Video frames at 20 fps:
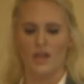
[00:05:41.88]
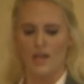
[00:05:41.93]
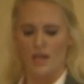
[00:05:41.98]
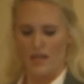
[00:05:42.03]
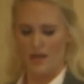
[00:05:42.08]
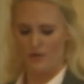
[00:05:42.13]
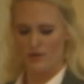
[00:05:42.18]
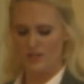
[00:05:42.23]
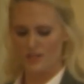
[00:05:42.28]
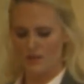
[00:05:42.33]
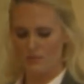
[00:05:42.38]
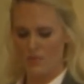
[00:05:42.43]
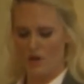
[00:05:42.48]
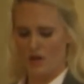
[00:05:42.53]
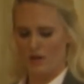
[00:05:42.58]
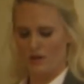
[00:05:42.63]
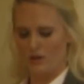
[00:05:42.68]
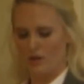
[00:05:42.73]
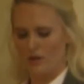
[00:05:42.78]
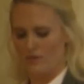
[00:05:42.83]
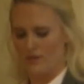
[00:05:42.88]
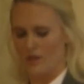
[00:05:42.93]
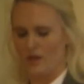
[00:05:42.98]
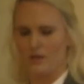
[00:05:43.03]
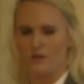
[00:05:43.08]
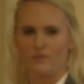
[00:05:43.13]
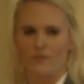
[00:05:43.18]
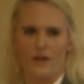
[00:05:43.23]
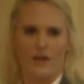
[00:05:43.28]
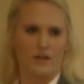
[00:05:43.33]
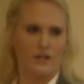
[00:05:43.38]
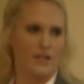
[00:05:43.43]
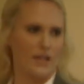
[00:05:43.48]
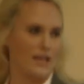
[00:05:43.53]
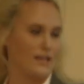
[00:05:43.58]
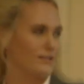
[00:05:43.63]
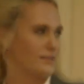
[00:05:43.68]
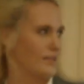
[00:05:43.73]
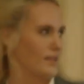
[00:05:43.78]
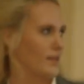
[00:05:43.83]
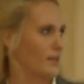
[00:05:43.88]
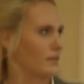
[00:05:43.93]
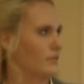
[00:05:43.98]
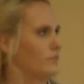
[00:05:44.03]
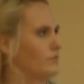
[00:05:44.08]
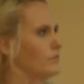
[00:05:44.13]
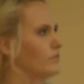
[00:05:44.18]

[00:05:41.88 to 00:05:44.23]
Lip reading: Here was a model of an unfired casing.